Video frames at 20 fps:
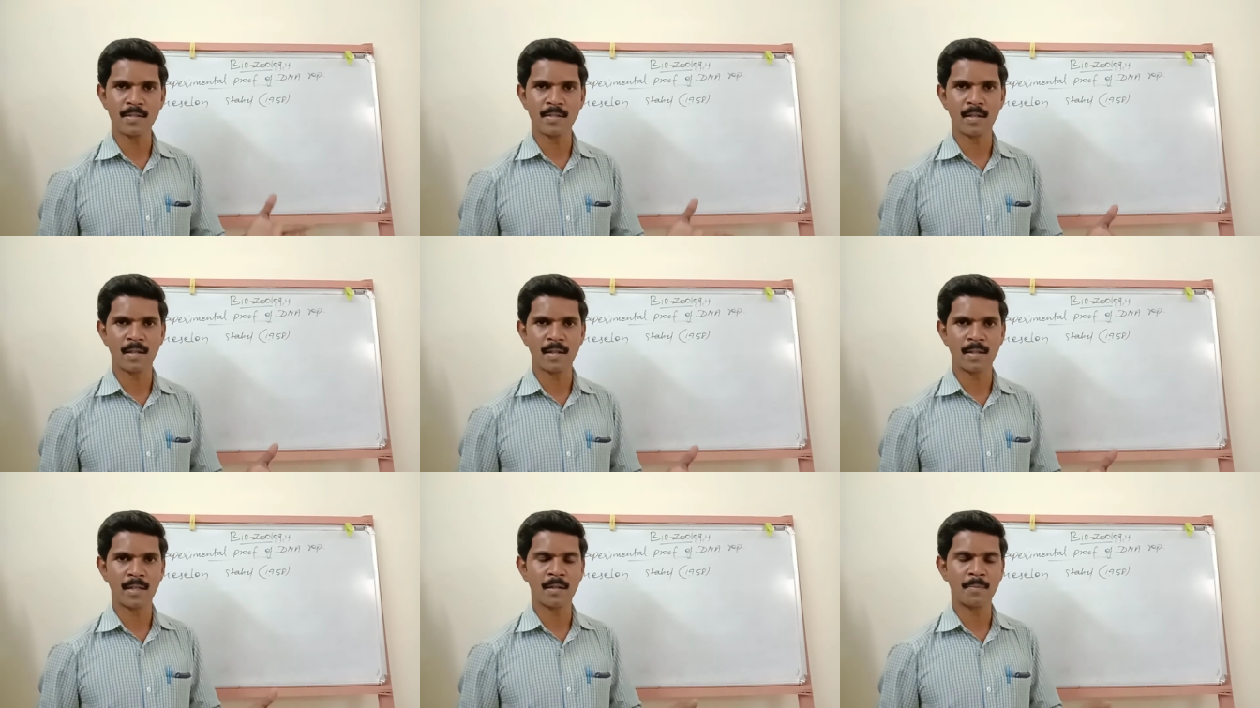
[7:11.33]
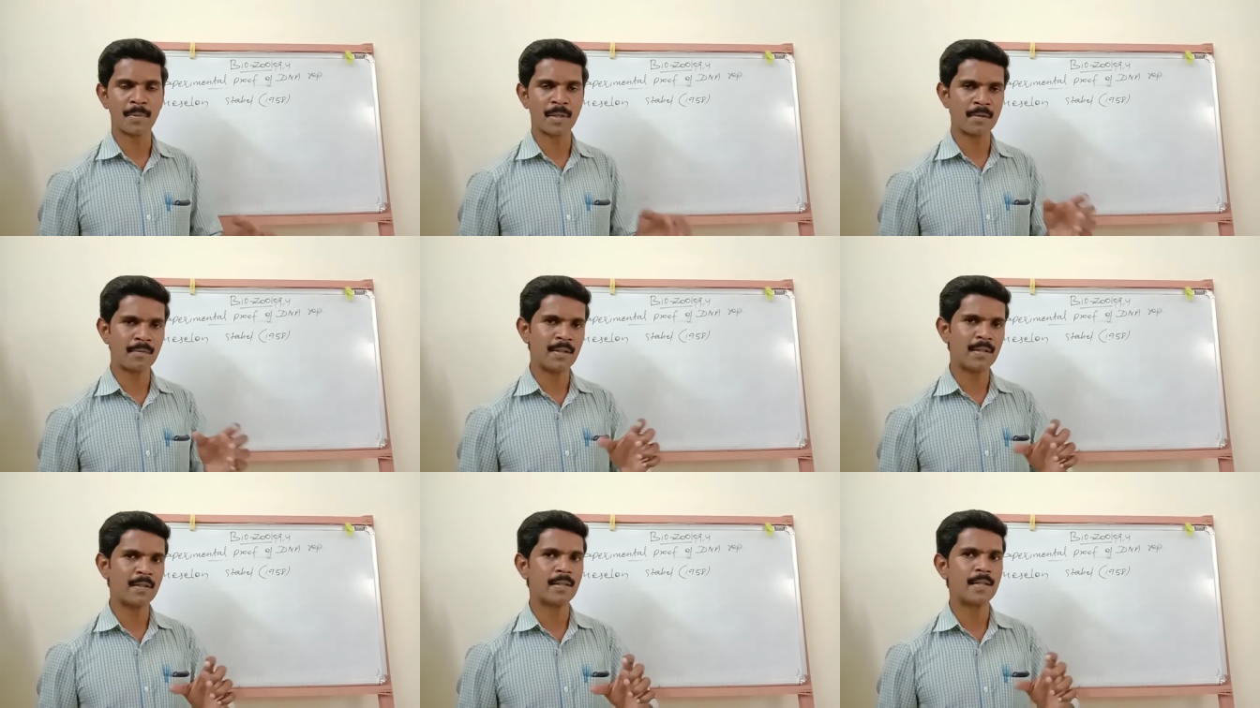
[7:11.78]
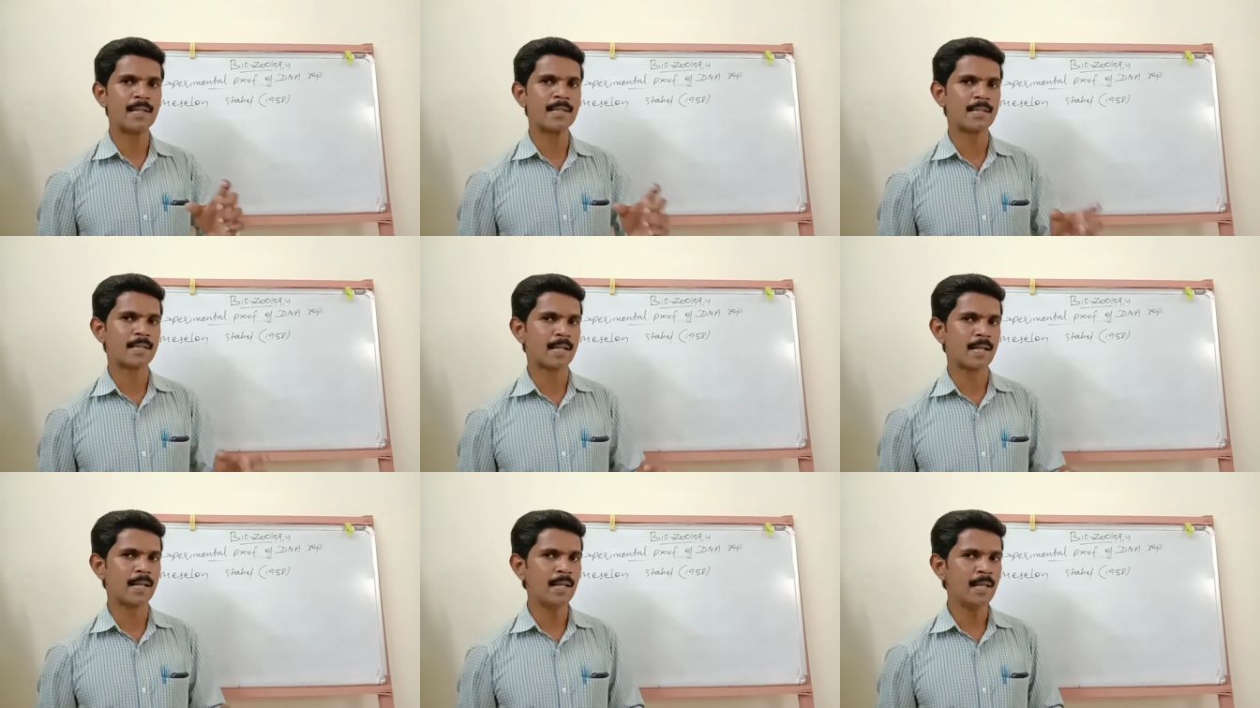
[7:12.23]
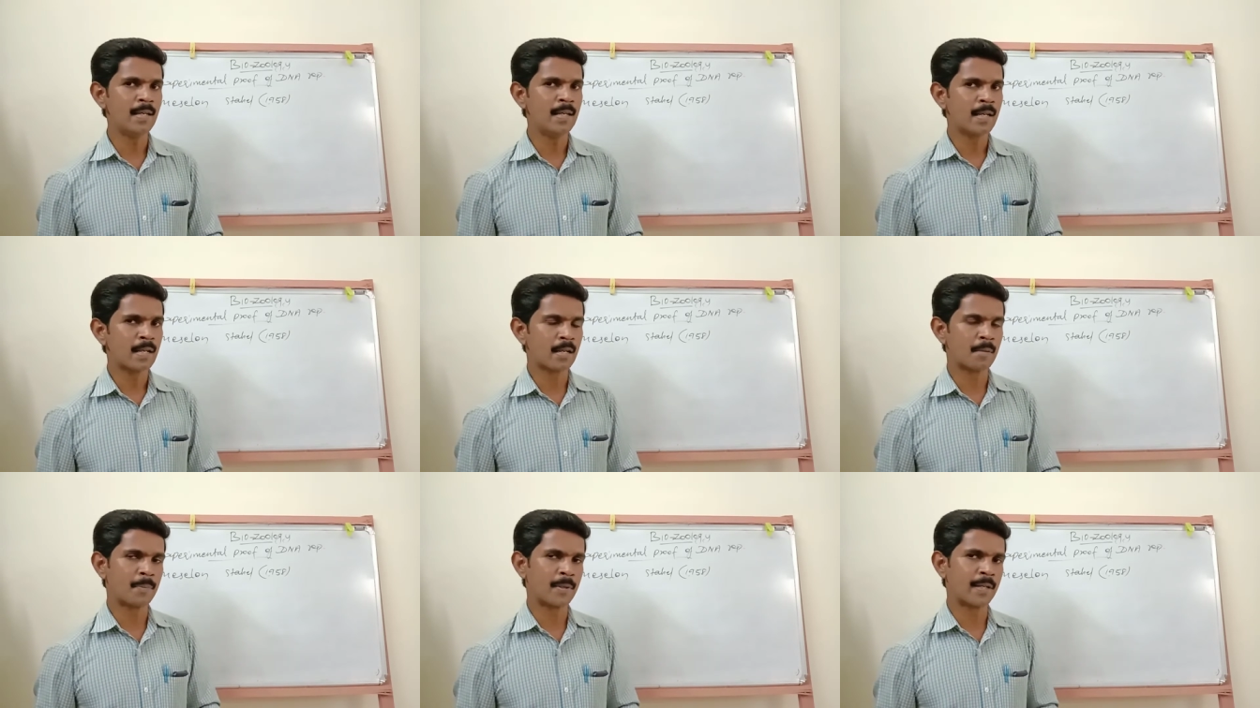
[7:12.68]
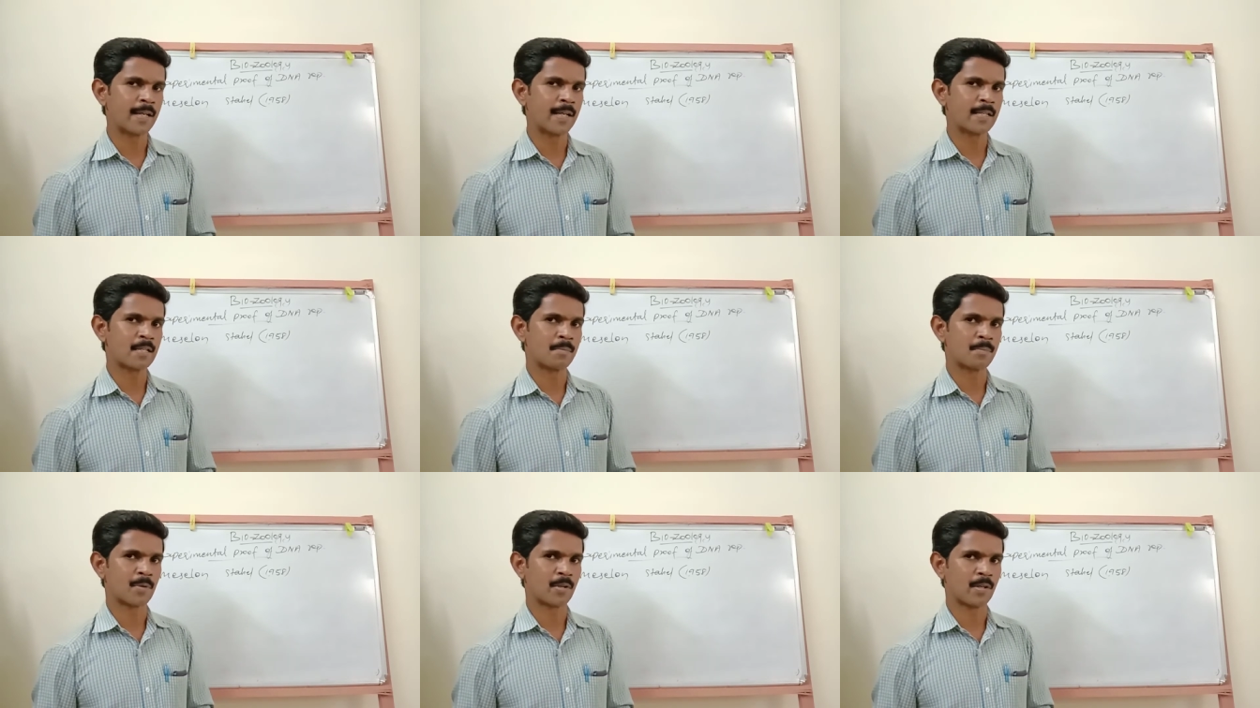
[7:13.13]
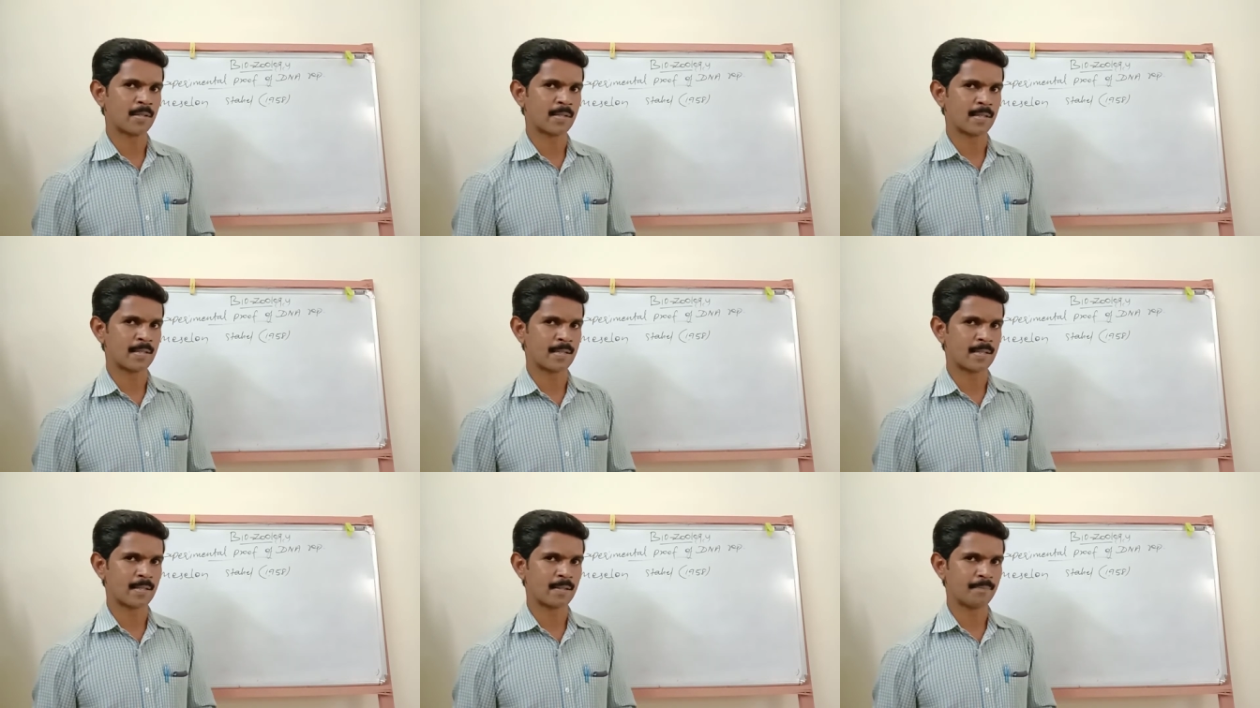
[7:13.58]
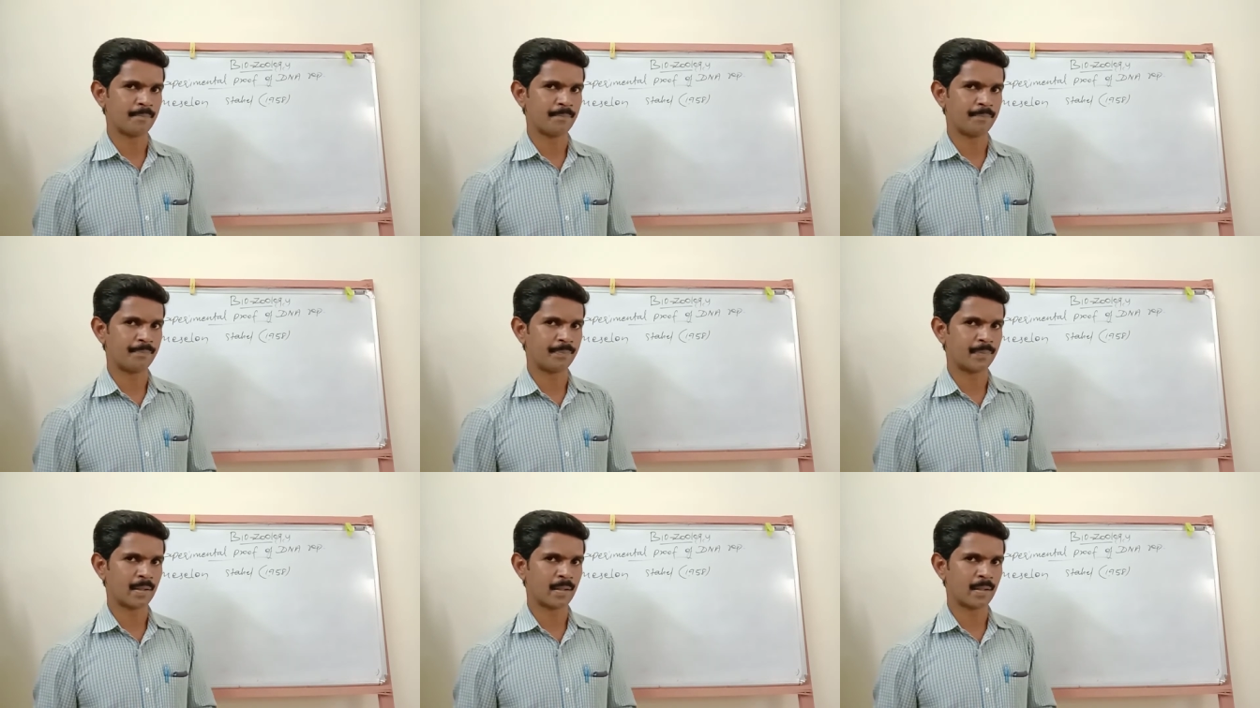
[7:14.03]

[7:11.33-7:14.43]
are there between these three replication processes.